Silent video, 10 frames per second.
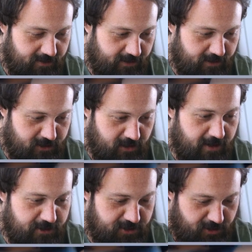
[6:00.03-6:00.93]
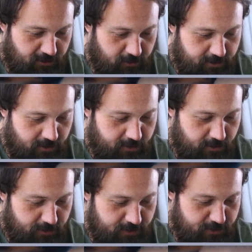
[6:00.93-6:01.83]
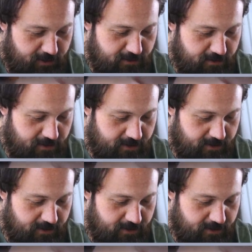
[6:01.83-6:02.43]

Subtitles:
kind of slashes across as well.